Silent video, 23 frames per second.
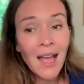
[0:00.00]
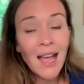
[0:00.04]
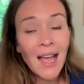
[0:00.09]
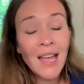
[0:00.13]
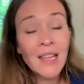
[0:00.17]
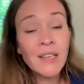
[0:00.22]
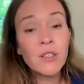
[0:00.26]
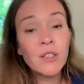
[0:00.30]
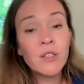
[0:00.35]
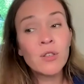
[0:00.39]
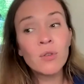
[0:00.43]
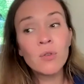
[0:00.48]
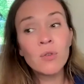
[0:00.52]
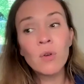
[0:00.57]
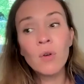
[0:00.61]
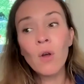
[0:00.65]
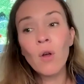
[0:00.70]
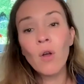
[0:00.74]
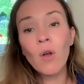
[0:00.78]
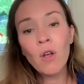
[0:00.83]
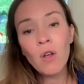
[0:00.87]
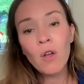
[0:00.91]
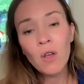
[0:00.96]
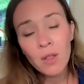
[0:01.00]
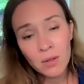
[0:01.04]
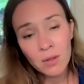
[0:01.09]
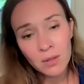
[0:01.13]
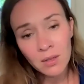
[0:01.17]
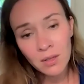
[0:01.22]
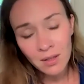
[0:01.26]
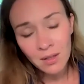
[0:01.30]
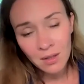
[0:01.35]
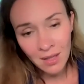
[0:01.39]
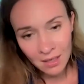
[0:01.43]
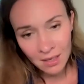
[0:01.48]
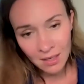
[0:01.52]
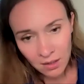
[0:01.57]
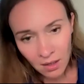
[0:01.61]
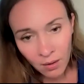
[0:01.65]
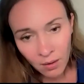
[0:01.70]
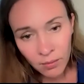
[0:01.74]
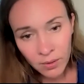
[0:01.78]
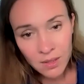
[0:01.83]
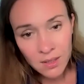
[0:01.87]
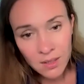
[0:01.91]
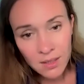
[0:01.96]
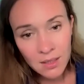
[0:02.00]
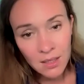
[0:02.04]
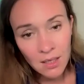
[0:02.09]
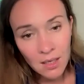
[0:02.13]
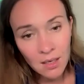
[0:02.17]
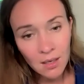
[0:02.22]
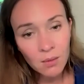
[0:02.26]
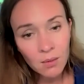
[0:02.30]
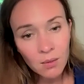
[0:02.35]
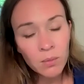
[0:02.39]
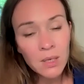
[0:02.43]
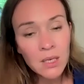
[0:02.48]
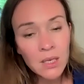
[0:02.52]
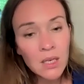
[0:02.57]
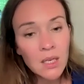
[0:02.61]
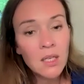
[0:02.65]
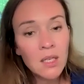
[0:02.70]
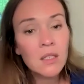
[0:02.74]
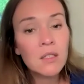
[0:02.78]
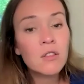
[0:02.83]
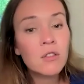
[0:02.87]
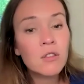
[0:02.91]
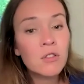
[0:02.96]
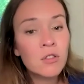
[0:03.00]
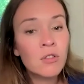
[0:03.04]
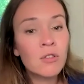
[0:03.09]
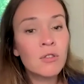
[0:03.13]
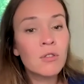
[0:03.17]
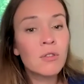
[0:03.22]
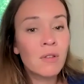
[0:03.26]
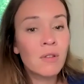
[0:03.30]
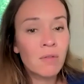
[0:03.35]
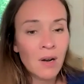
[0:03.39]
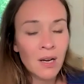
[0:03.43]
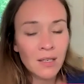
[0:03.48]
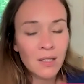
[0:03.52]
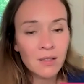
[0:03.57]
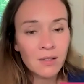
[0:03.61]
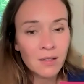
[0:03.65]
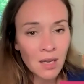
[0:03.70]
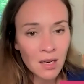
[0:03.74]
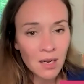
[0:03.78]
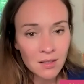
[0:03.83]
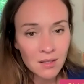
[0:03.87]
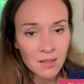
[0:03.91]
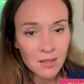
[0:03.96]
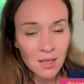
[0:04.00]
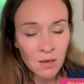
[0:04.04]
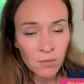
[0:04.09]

And to earn that currency, we need to do the right things.